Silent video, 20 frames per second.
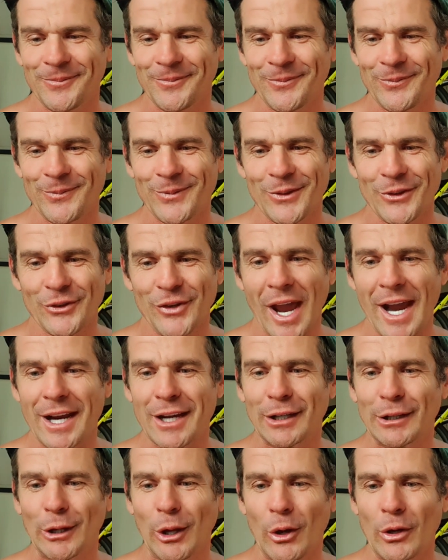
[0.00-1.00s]

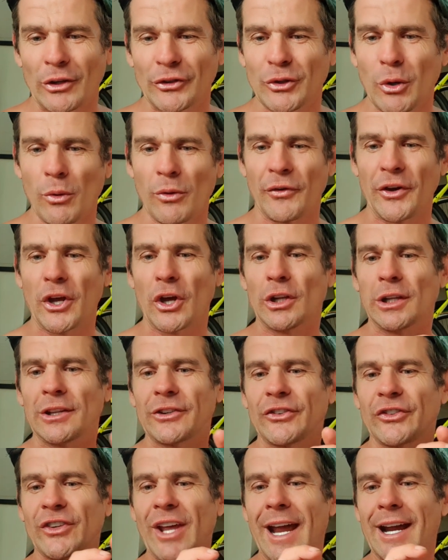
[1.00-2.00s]
Let's call the video
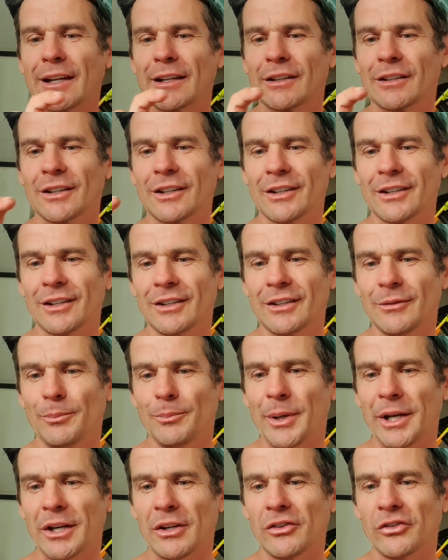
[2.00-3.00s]
Zach
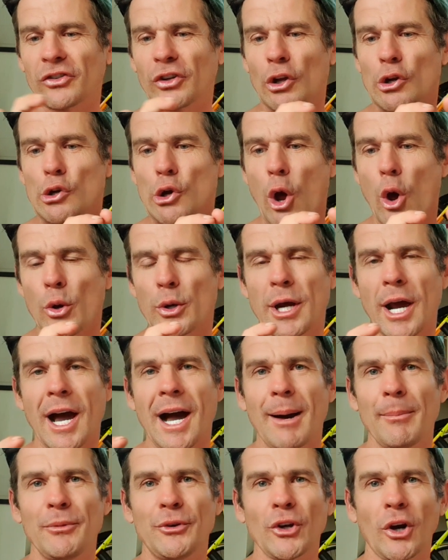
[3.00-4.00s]
Bitter's low
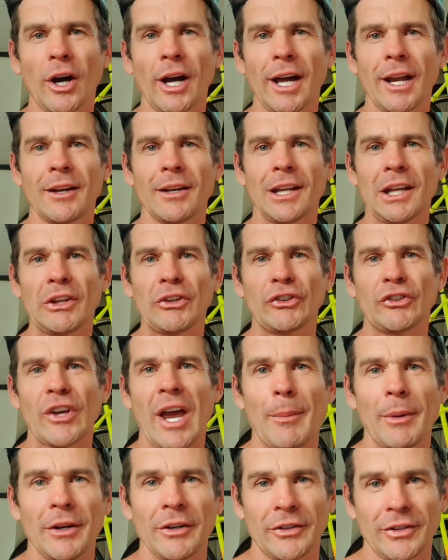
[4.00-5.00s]
carb diet
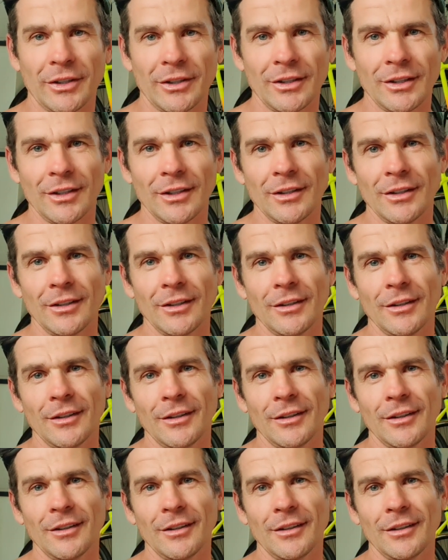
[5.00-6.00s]
examined.
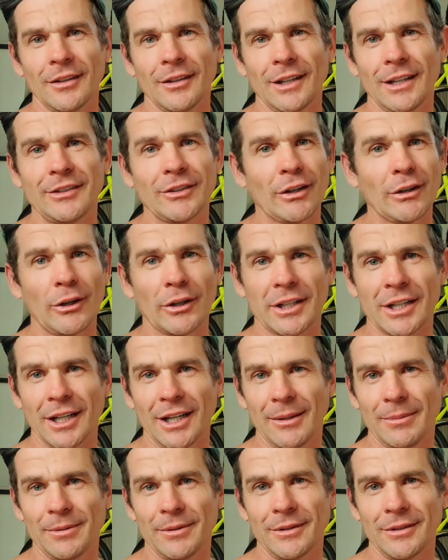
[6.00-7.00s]
He's not low
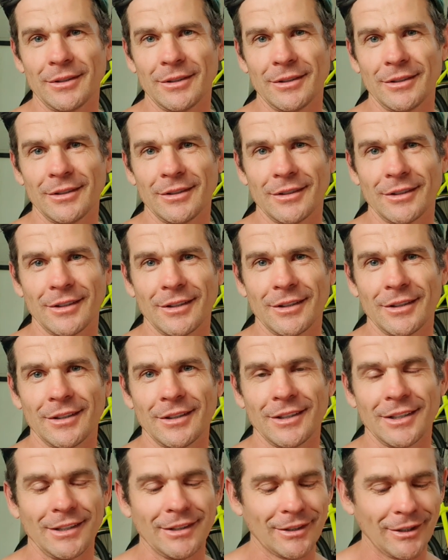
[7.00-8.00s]
carb.
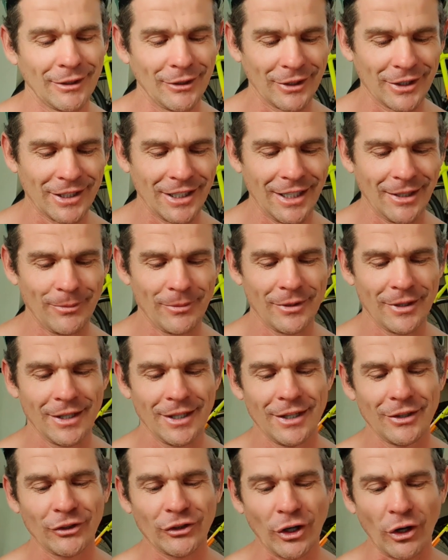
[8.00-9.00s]
He's not low carb.
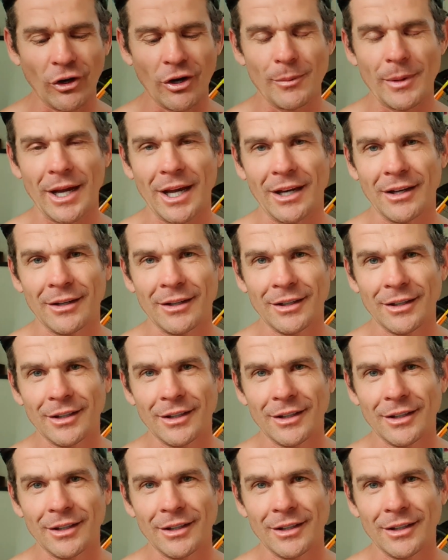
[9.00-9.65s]
Sorry, man.